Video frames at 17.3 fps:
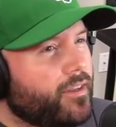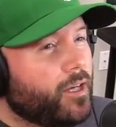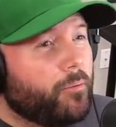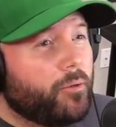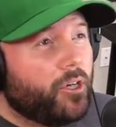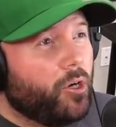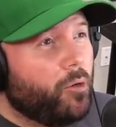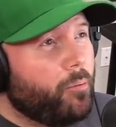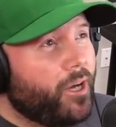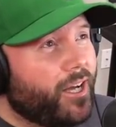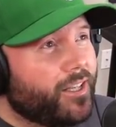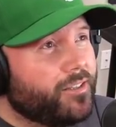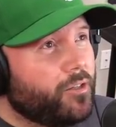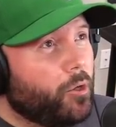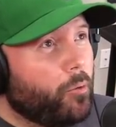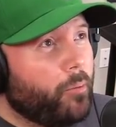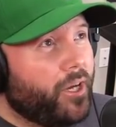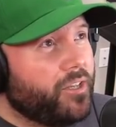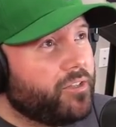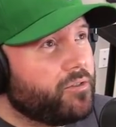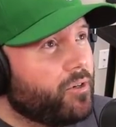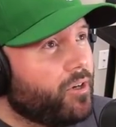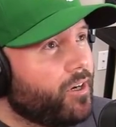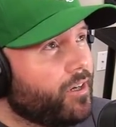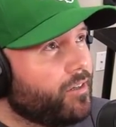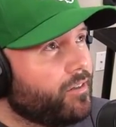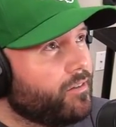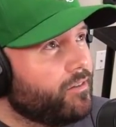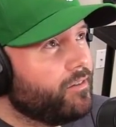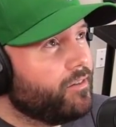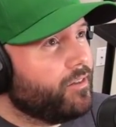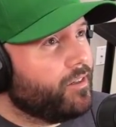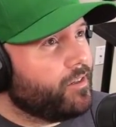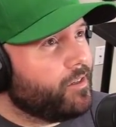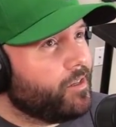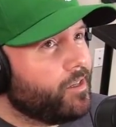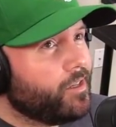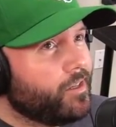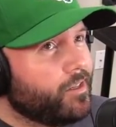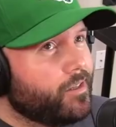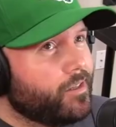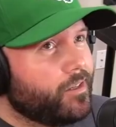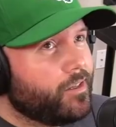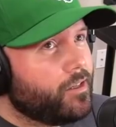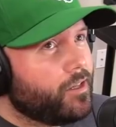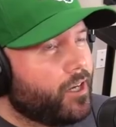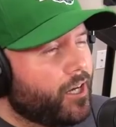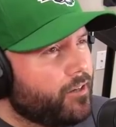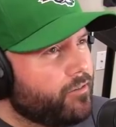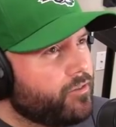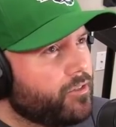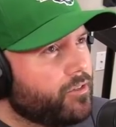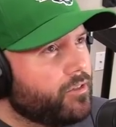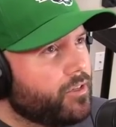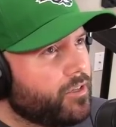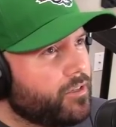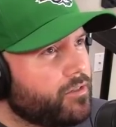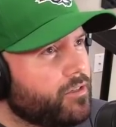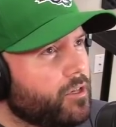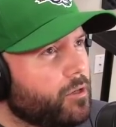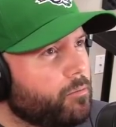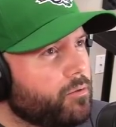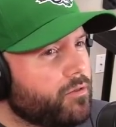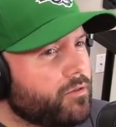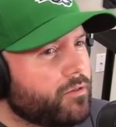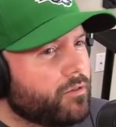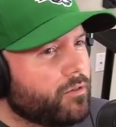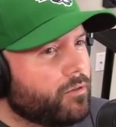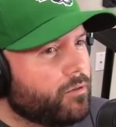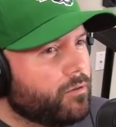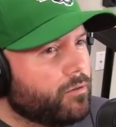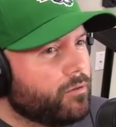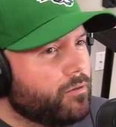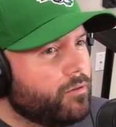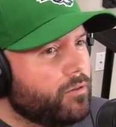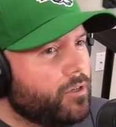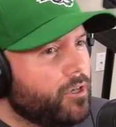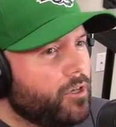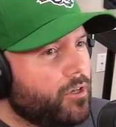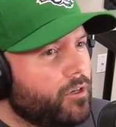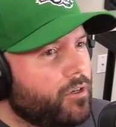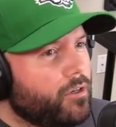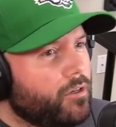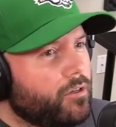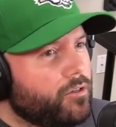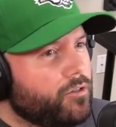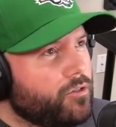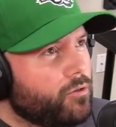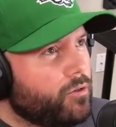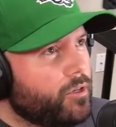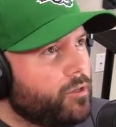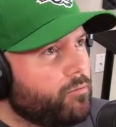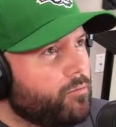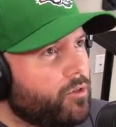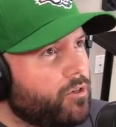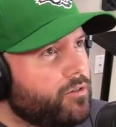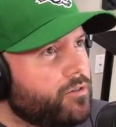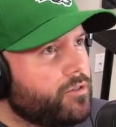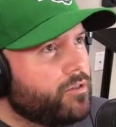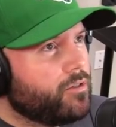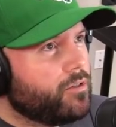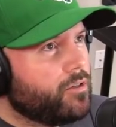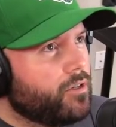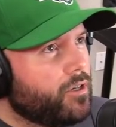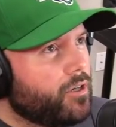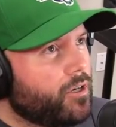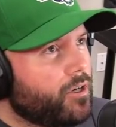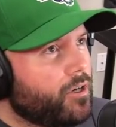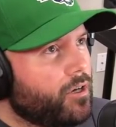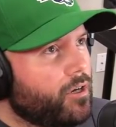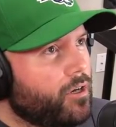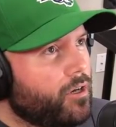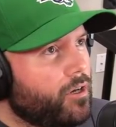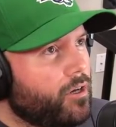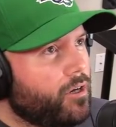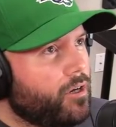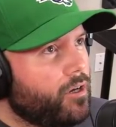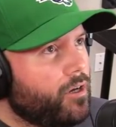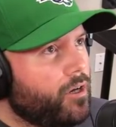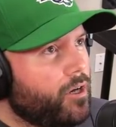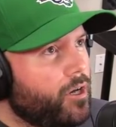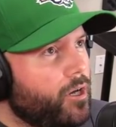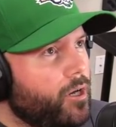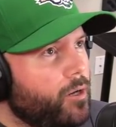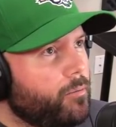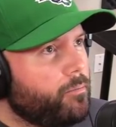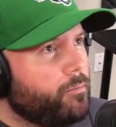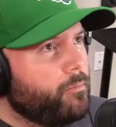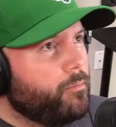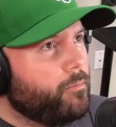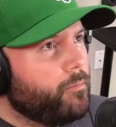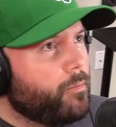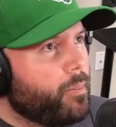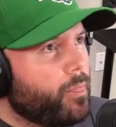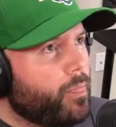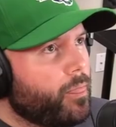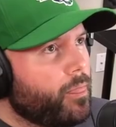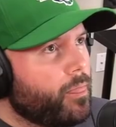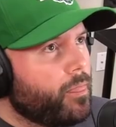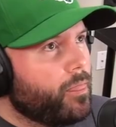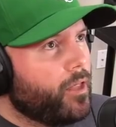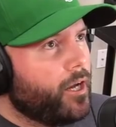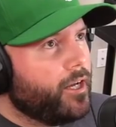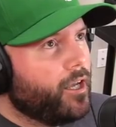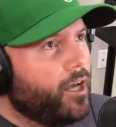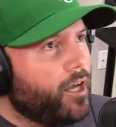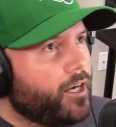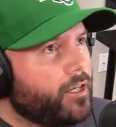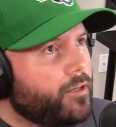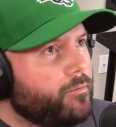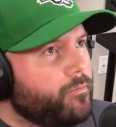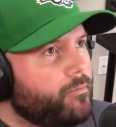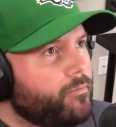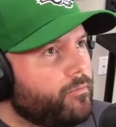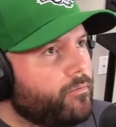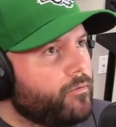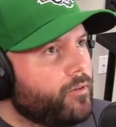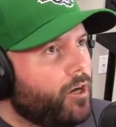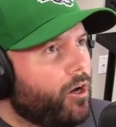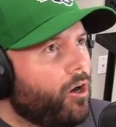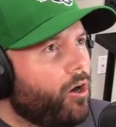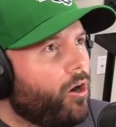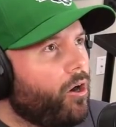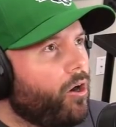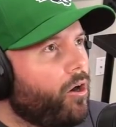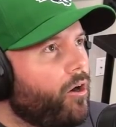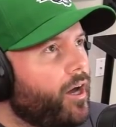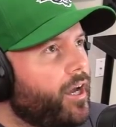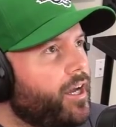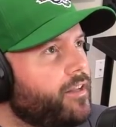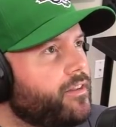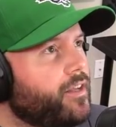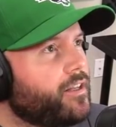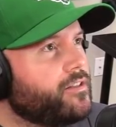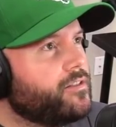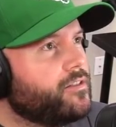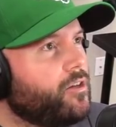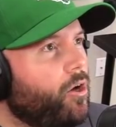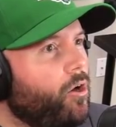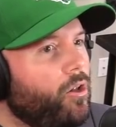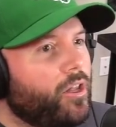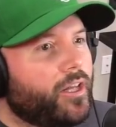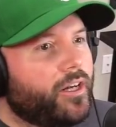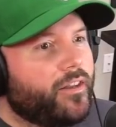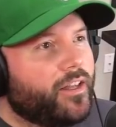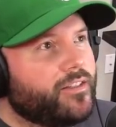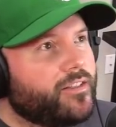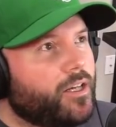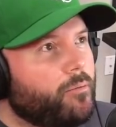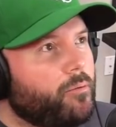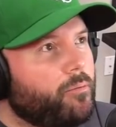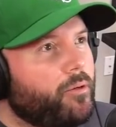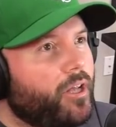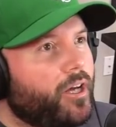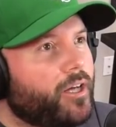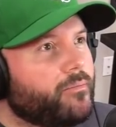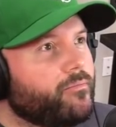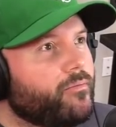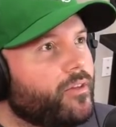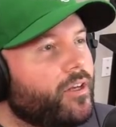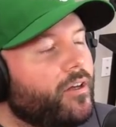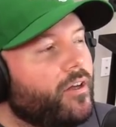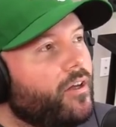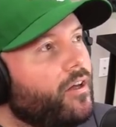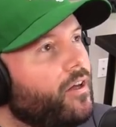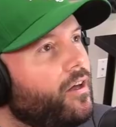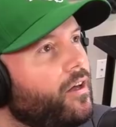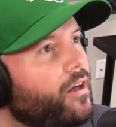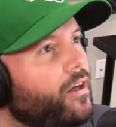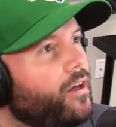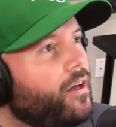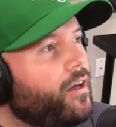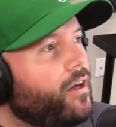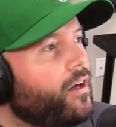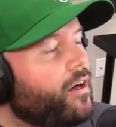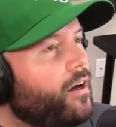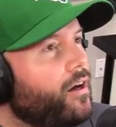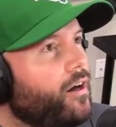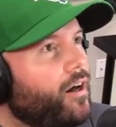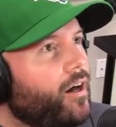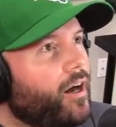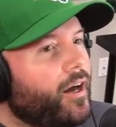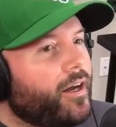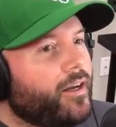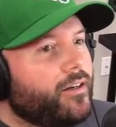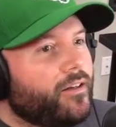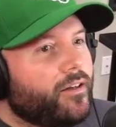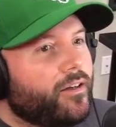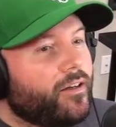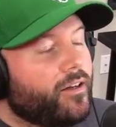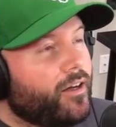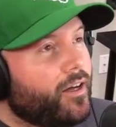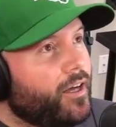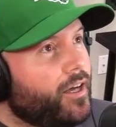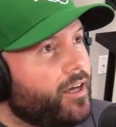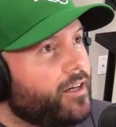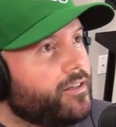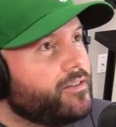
think I'm going to go back to no base running after this episode. Jordy Mercer up. I got it. Oh, I had that stolen, and that's a double play. All right, I had